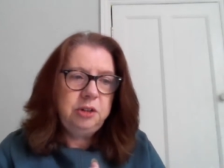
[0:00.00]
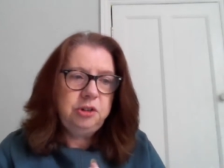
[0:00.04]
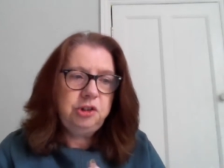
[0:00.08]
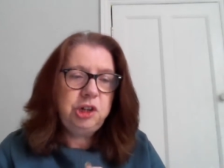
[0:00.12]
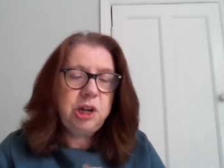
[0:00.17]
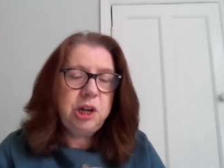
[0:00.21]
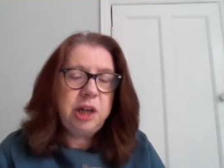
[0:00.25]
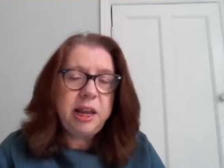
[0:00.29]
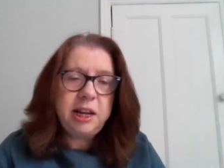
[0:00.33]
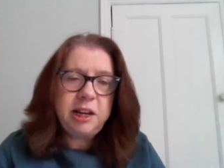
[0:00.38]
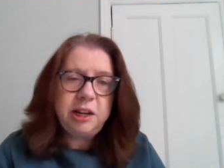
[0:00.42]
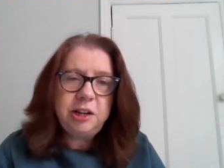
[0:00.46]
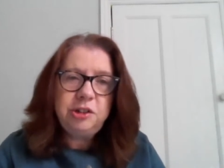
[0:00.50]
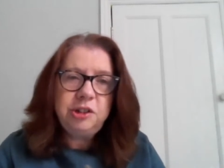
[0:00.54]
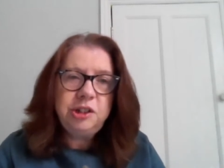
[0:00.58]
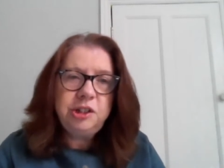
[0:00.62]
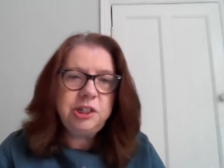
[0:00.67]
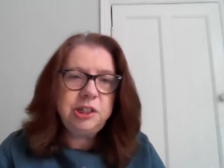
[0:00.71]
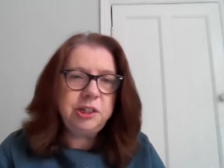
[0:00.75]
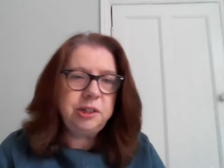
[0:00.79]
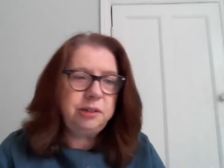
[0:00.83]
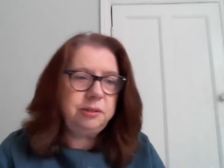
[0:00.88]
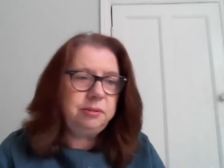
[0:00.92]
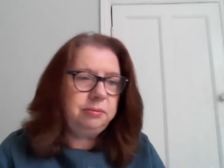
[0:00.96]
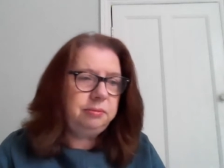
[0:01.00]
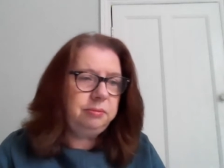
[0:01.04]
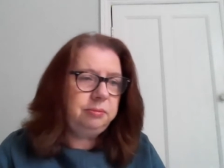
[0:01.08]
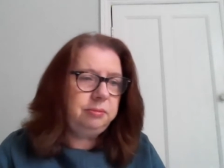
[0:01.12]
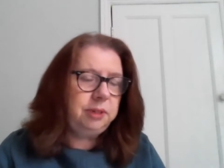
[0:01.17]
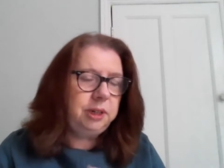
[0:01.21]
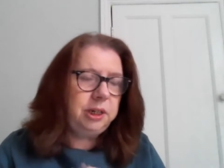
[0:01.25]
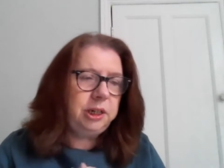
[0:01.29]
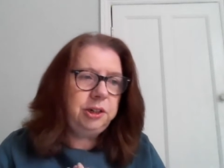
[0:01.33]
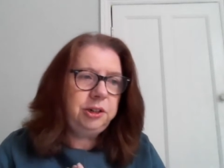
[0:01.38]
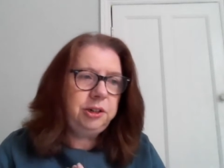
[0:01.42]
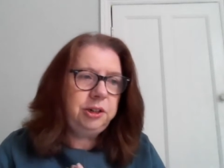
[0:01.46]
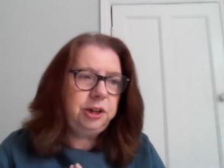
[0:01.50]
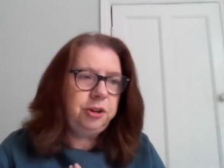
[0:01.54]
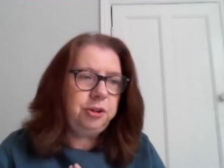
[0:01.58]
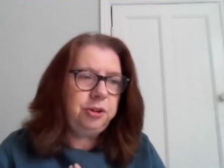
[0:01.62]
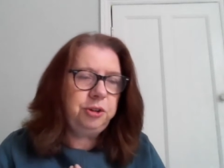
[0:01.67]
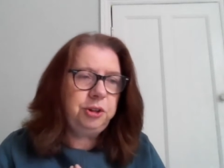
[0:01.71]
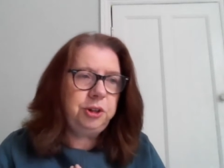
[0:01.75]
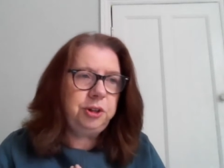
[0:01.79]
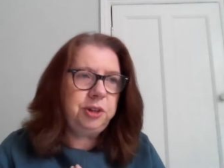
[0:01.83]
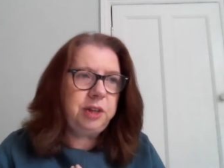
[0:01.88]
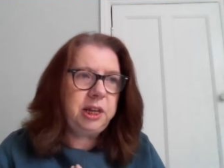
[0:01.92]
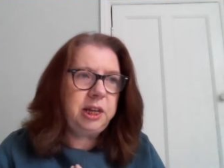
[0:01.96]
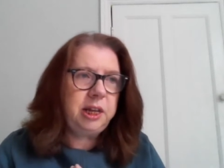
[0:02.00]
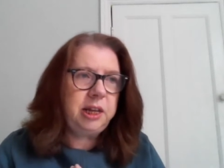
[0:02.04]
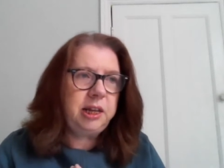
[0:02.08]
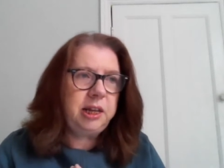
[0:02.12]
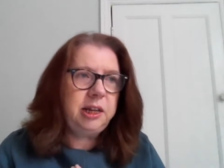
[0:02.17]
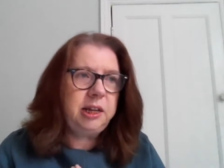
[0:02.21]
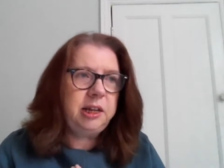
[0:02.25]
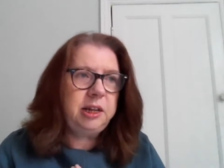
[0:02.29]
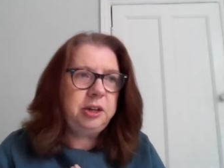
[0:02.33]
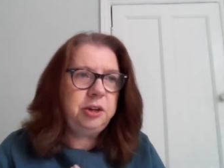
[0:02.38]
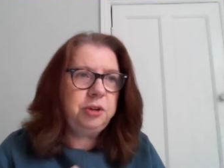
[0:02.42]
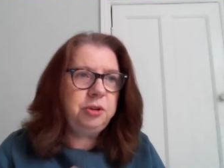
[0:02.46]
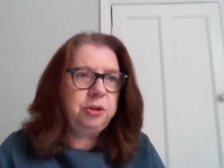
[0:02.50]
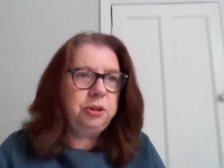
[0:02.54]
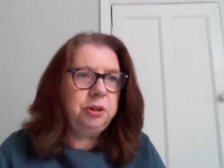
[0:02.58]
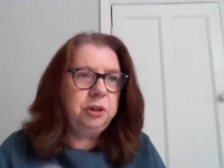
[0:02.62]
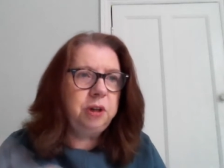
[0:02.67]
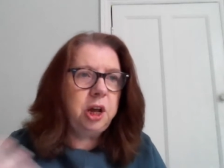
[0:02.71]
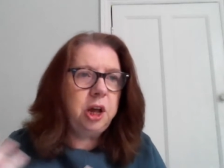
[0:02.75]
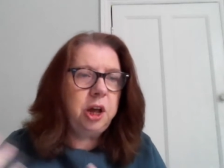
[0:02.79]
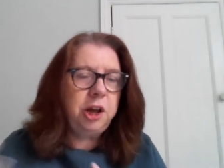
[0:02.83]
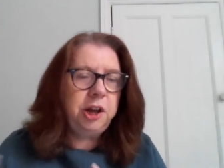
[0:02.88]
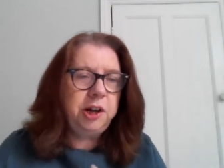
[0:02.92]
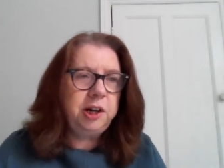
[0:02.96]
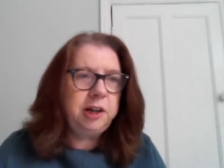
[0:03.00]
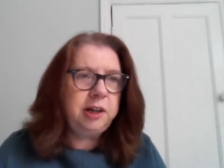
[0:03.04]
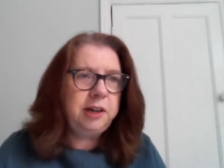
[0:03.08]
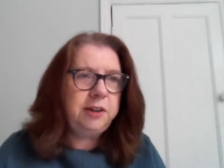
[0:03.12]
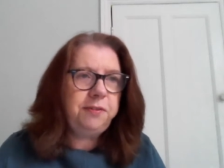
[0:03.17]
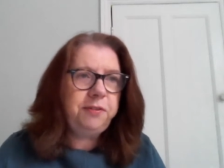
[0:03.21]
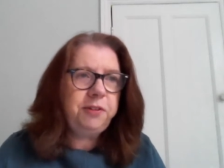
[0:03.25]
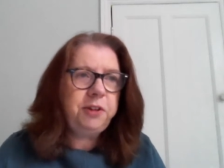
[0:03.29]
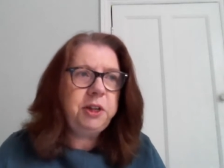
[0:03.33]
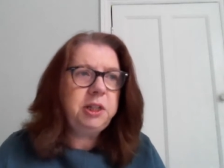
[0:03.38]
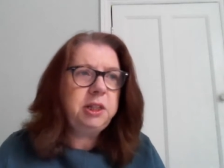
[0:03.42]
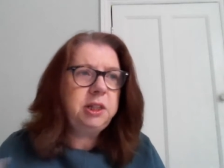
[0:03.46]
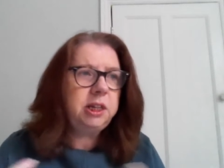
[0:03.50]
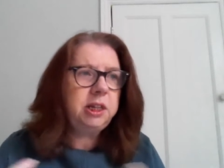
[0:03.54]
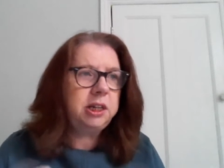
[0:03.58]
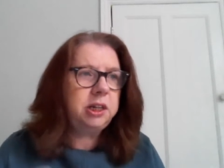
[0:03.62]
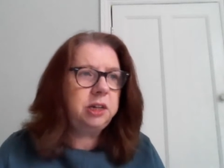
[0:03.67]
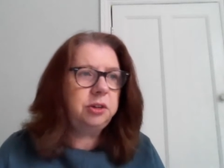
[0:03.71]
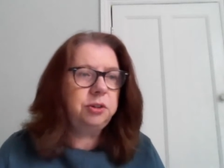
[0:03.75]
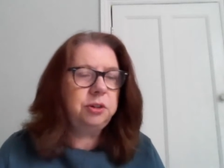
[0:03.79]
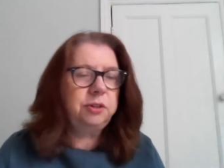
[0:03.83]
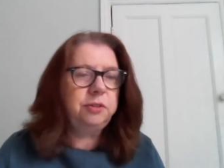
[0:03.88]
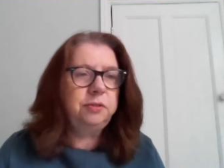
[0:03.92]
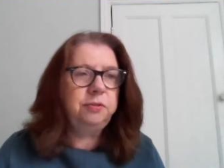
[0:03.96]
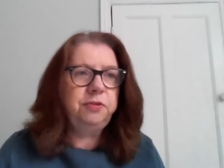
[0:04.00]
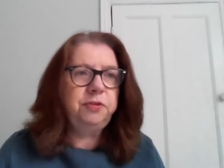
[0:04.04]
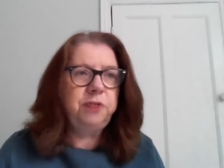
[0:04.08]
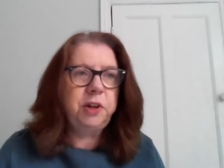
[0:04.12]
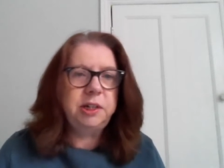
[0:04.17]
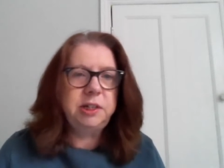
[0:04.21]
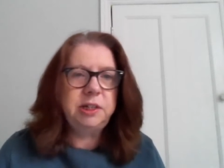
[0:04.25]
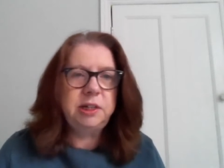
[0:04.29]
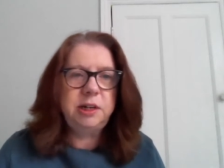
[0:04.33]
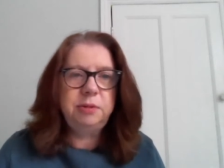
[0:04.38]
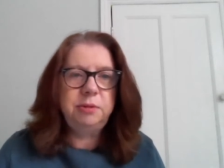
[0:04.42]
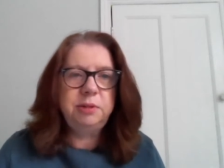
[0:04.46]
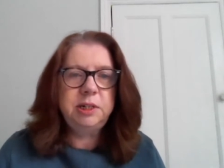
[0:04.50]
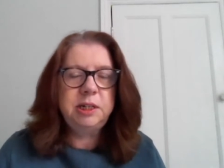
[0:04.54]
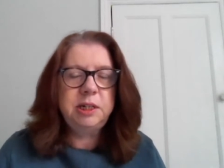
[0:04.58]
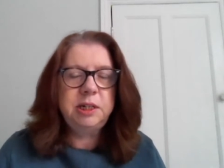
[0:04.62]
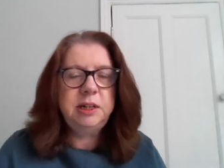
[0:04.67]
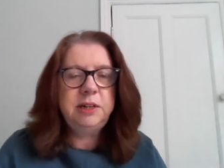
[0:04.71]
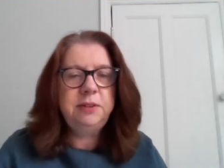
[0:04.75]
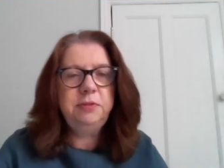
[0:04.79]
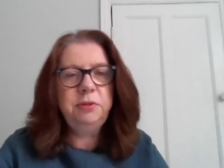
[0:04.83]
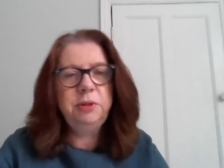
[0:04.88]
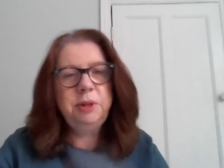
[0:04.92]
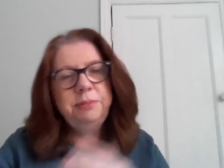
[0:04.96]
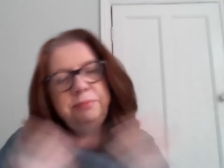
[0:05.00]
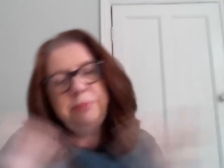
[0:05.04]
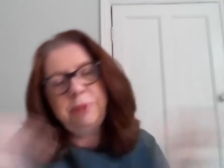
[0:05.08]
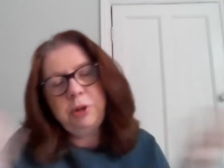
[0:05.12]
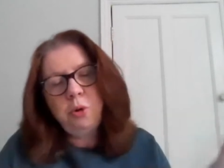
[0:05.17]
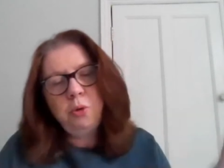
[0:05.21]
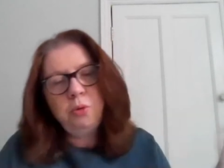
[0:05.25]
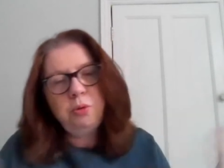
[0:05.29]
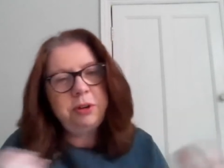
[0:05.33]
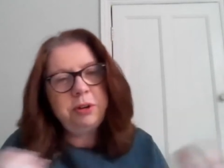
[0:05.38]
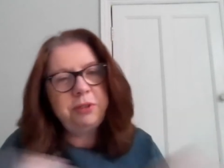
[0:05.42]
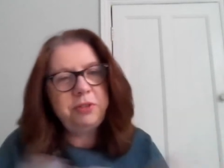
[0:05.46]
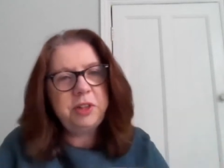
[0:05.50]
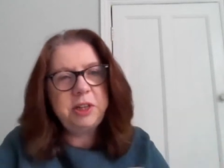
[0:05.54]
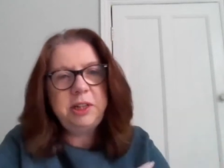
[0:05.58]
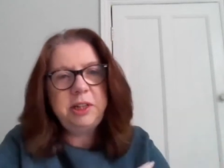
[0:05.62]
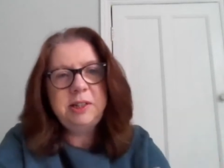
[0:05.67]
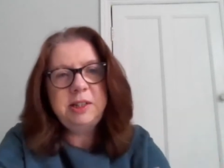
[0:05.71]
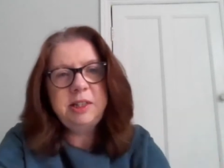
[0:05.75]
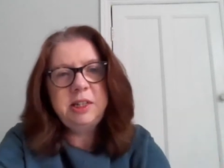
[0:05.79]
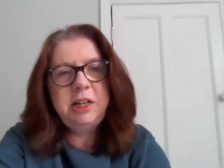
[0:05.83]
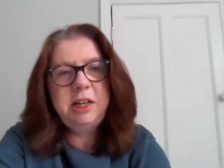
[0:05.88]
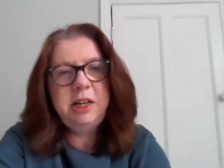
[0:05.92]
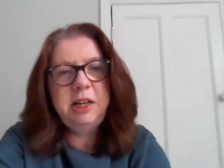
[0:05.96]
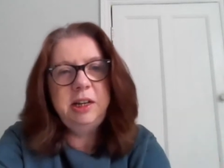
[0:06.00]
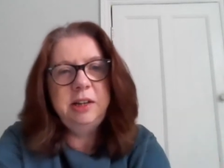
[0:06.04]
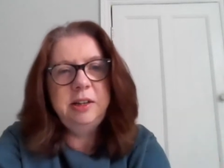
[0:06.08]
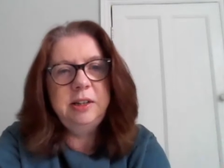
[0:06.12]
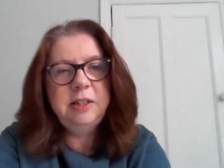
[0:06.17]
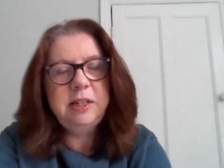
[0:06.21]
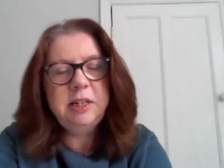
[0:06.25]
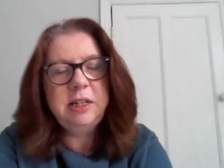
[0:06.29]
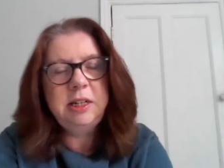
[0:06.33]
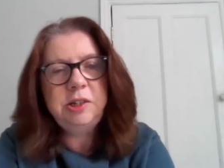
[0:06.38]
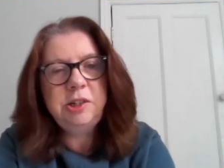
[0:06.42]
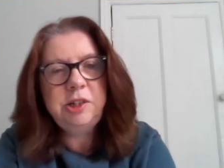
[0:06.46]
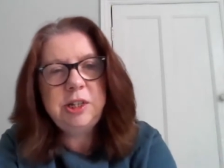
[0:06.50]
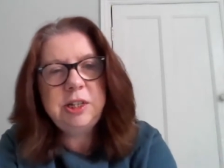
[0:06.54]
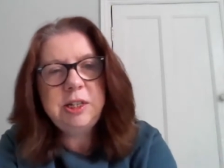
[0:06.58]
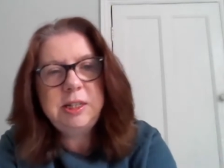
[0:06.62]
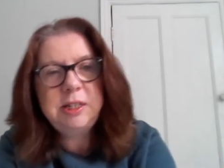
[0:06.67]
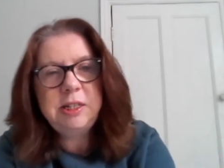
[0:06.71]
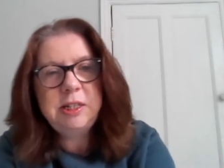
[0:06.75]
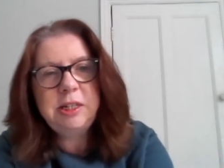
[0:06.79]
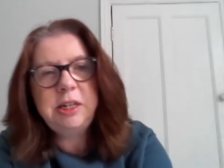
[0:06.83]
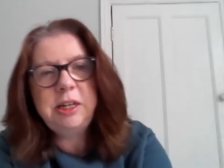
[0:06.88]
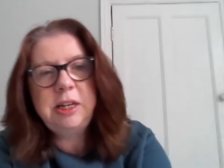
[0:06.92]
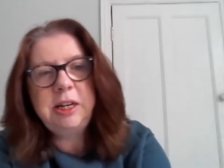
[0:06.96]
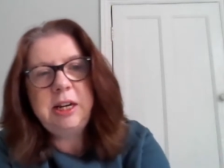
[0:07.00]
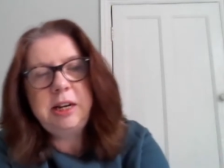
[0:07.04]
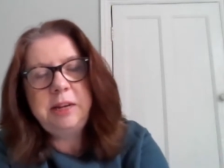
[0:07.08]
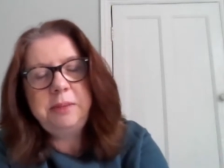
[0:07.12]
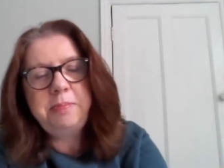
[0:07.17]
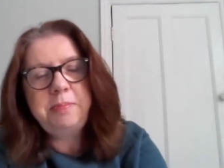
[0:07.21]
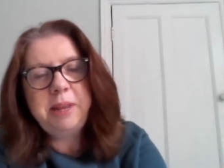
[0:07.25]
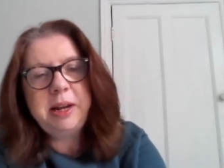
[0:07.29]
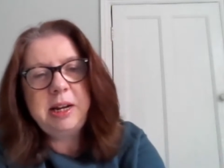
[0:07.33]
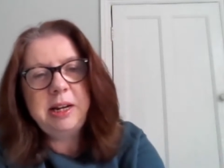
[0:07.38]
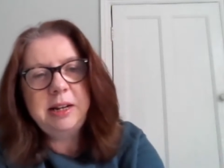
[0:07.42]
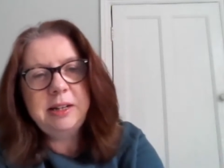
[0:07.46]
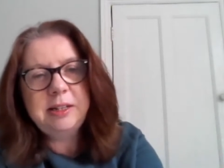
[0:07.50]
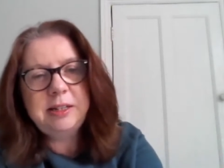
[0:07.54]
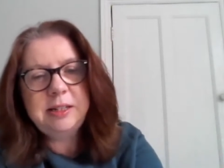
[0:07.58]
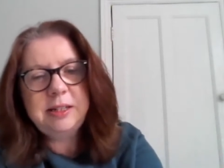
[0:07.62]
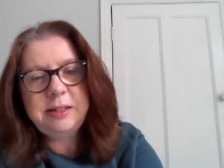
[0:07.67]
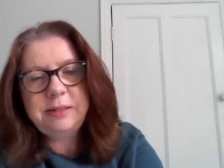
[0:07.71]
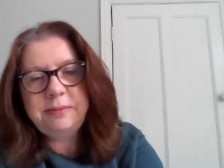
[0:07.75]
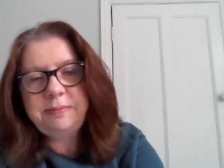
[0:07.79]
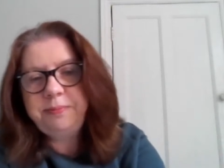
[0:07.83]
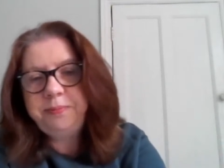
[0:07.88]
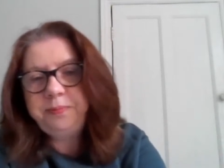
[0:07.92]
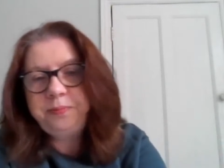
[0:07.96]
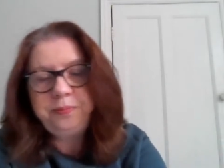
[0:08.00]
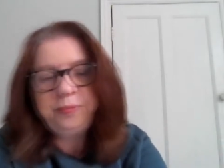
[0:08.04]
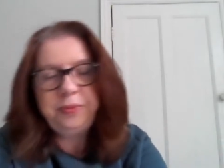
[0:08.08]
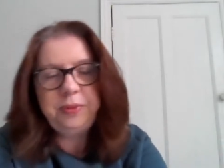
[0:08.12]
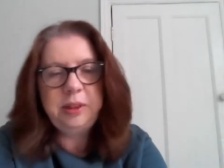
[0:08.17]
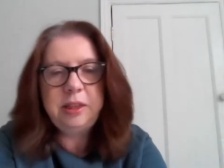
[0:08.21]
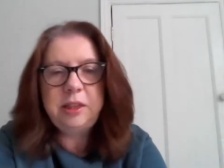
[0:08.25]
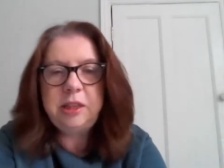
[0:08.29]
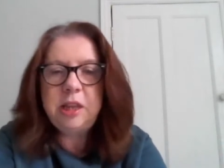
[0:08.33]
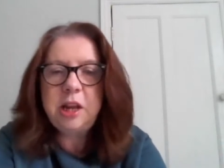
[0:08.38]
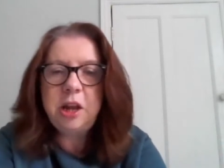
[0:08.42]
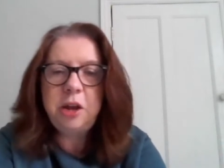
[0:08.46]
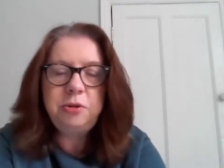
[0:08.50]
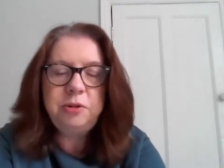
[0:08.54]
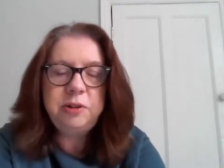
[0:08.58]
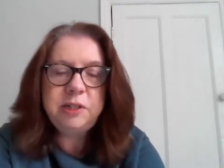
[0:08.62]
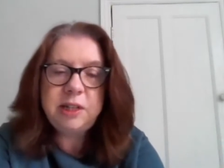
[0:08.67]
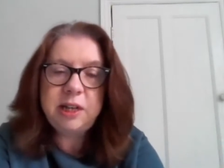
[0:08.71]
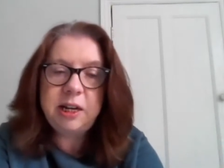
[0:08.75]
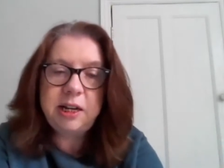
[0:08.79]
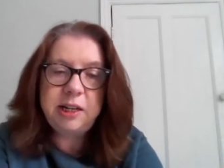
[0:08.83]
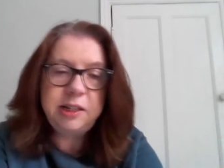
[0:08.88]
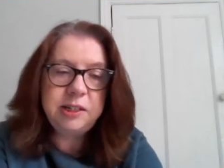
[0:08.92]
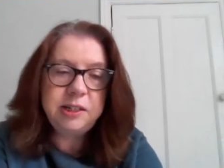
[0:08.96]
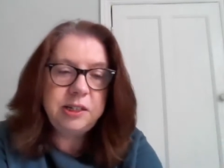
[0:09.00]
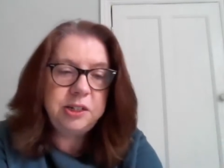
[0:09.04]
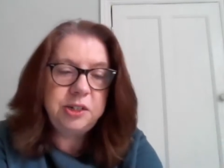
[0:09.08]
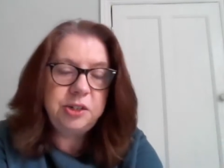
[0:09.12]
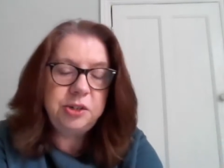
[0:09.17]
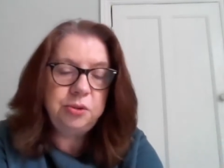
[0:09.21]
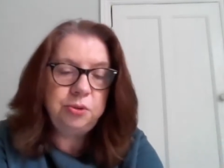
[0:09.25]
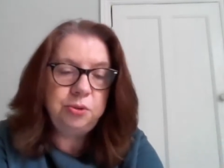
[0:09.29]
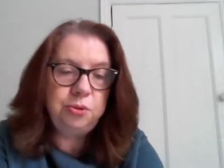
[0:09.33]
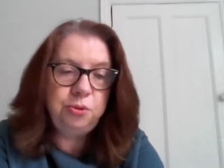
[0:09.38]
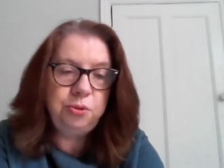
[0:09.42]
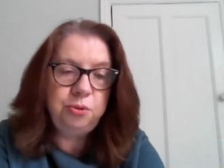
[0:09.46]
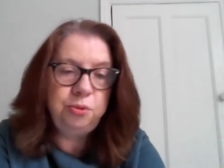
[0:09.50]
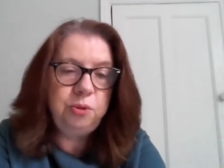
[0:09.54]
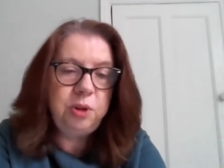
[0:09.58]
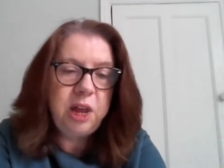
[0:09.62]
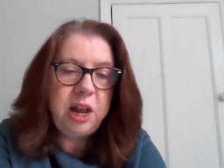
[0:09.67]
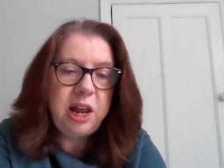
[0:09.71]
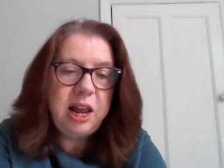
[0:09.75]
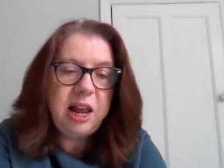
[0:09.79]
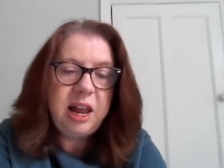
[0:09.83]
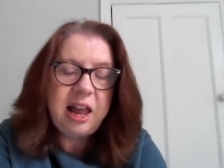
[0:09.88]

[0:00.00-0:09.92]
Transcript: changed, and that they couldn't earn a living, they couldn't find anywhere to live. All of these things, it makes no sense at all.